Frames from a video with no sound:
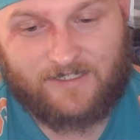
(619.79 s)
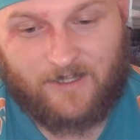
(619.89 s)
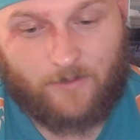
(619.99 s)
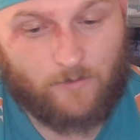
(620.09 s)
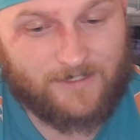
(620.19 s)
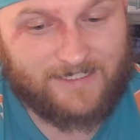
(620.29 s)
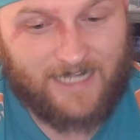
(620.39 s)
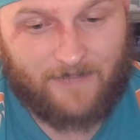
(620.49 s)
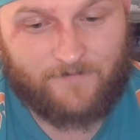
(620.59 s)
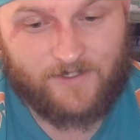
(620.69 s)
I thought
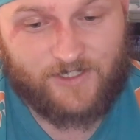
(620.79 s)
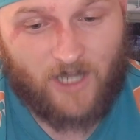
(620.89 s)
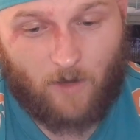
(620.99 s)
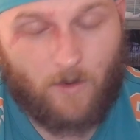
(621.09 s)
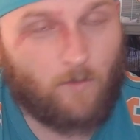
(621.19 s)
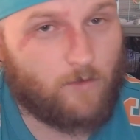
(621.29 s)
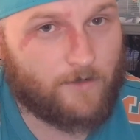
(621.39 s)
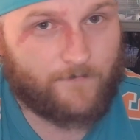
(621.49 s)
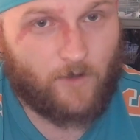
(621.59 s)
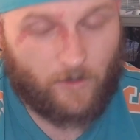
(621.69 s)
Stafford Toa would
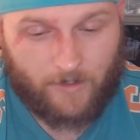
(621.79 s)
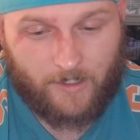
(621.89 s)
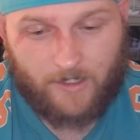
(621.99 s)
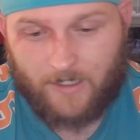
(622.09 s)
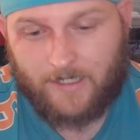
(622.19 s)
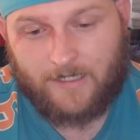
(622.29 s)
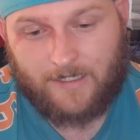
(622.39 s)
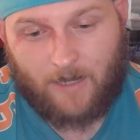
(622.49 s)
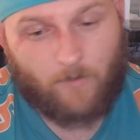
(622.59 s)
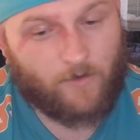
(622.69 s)
have gotten it.
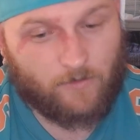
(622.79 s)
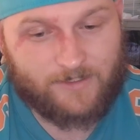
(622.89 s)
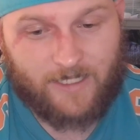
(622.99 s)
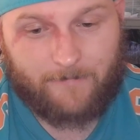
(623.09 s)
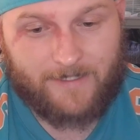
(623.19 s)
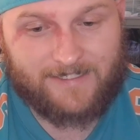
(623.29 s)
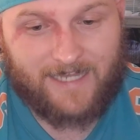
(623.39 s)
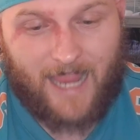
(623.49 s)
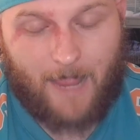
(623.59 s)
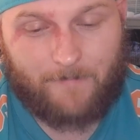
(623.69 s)
We're also
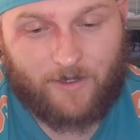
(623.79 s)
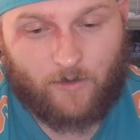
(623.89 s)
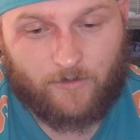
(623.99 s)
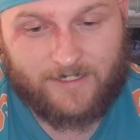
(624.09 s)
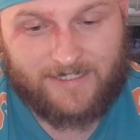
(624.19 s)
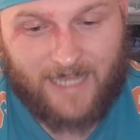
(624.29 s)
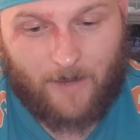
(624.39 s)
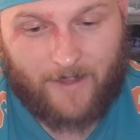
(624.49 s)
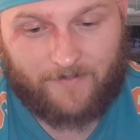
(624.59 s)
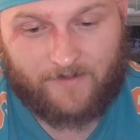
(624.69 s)
missing Api
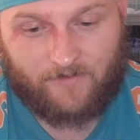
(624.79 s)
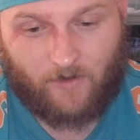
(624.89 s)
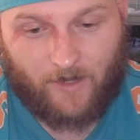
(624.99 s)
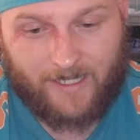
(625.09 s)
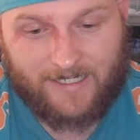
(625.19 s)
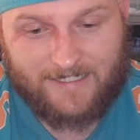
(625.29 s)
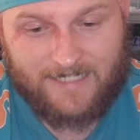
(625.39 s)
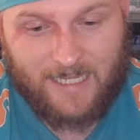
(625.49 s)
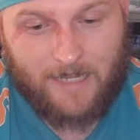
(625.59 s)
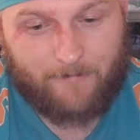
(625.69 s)
Coruscant at the Tigers,
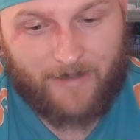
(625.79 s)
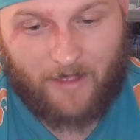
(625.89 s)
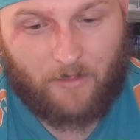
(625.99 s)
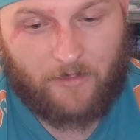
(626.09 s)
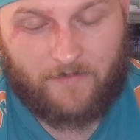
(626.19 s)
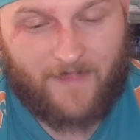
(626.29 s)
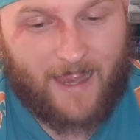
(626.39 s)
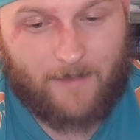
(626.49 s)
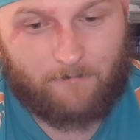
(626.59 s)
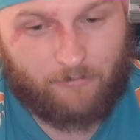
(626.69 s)
but other than
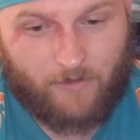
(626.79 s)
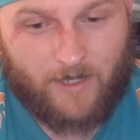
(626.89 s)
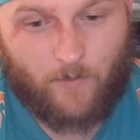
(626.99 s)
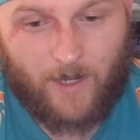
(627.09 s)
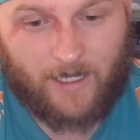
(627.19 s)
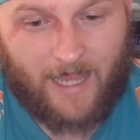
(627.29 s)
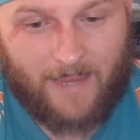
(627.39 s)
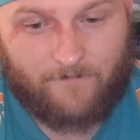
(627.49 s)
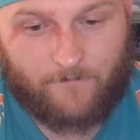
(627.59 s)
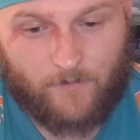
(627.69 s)
that, pretty well
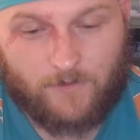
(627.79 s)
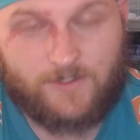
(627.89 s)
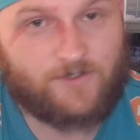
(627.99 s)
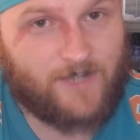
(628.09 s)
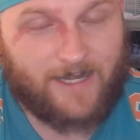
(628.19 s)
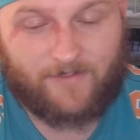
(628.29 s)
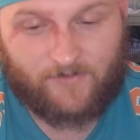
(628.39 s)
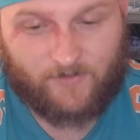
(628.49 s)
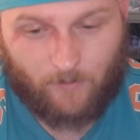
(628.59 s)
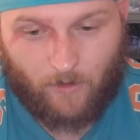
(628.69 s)
a full-strength
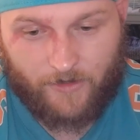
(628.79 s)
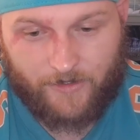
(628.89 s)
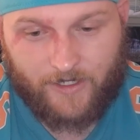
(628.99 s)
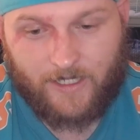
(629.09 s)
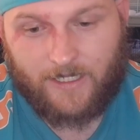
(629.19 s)
squad.